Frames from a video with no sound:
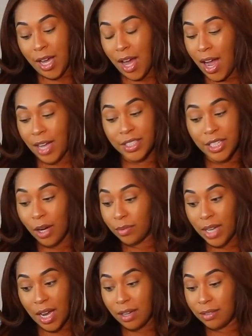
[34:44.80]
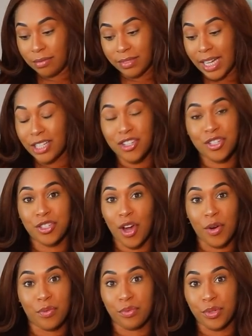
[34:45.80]
I don't know. That is
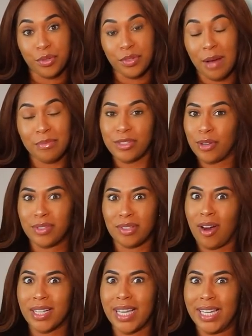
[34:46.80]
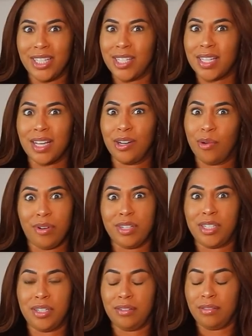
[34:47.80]
so rude. I'm so sorry that he just
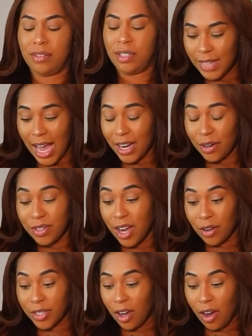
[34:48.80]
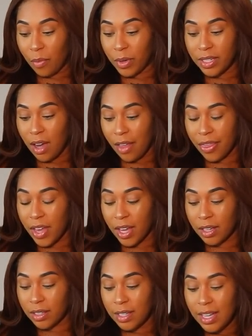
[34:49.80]
ignores you. I don't know, y'all. What do y'all
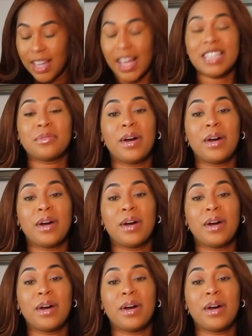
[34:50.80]
think? That's